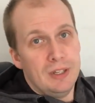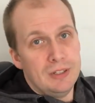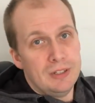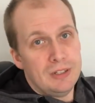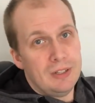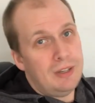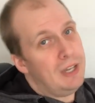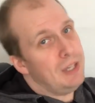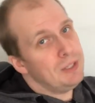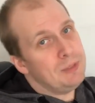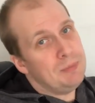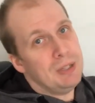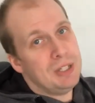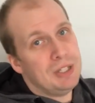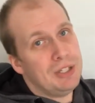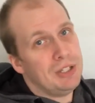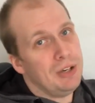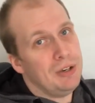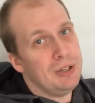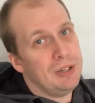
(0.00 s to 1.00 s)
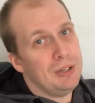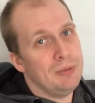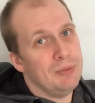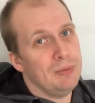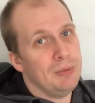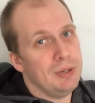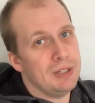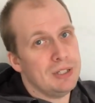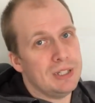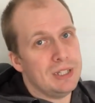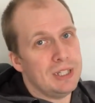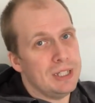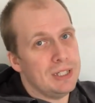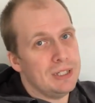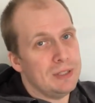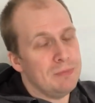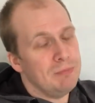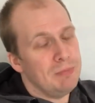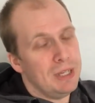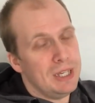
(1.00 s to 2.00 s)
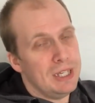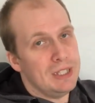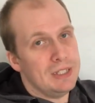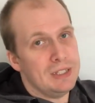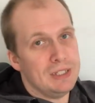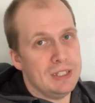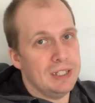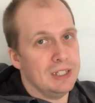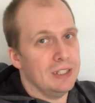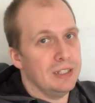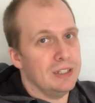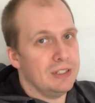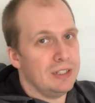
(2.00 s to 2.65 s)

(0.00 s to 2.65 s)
So let me show you what this amazing